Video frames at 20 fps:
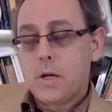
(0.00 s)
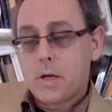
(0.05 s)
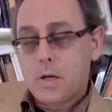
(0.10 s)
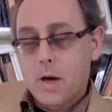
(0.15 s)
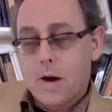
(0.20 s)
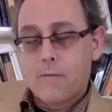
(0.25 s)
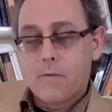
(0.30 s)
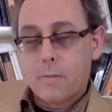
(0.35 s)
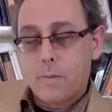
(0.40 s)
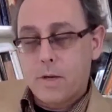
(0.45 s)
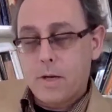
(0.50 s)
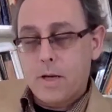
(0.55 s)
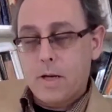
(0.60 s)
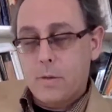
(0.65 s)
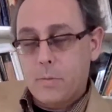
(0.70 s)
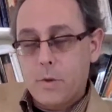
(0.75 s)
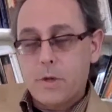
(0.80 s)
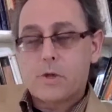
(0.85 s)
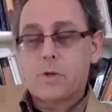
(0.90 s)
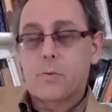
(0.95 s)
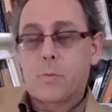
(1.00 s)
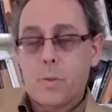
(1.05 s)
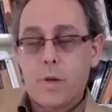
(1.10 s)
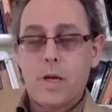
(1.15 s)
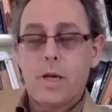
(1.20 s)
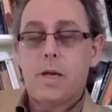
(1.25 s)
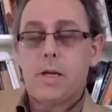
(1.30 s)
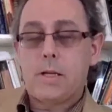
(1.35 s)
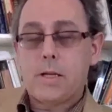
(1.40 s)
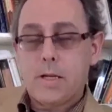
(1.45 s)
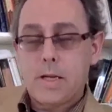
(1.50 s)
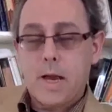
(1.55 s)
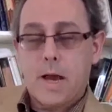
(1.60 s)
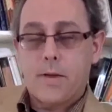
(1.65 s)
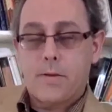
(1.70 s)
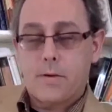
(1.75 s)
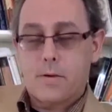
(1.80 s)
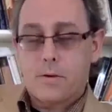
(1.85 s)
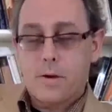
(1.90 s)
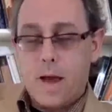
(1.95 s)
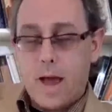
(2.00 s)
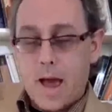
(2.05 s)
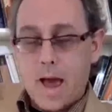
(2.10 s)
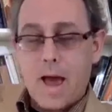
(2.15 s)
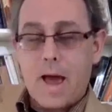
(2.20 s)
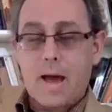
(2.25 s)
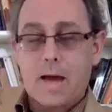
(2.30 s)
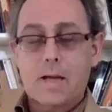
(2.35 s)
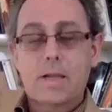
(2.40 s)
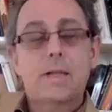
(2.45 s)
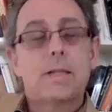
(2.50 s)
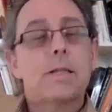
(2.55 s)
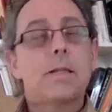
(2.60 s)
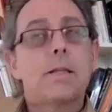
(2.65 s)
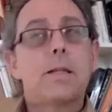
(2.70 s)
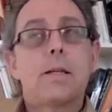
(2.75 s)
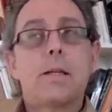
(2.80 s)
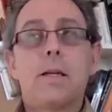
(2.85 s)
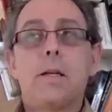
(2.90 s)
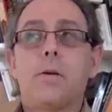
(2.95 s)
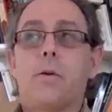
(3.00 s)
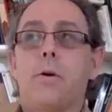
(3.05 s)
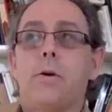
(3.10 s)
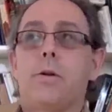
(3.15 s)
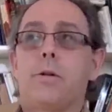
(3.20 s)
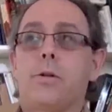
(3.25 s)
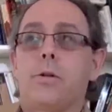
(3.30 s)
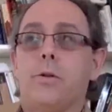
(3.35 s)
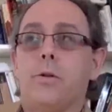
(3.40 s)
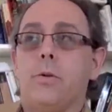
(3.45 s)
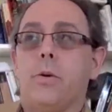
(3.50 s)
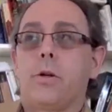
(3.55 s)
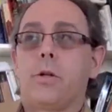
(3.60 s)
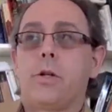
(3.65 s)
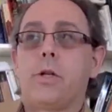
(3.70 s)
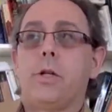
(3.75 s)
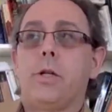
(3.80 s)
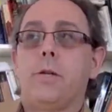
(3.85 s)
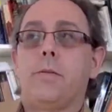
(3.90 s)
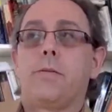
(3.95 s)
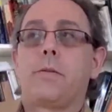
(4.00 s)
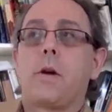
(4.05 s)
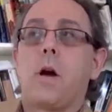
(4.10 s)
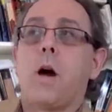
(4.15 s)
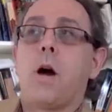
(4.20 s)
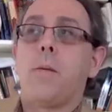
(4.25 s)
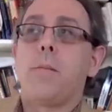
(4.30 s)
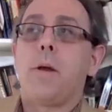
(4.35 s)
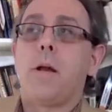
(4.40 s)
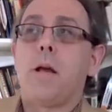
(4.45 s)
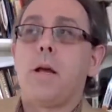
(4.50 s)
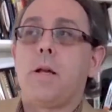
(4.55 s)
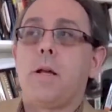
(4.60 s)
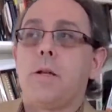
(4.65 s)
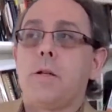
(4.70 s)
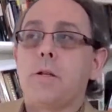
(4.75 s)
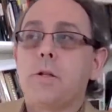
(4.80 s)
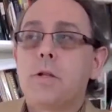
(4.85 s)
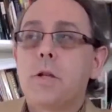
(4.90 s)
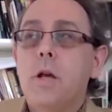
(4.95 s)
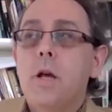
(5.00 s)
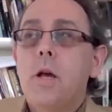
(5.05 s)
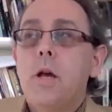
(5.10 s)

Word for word: government in which we together act in order to achieve common ends.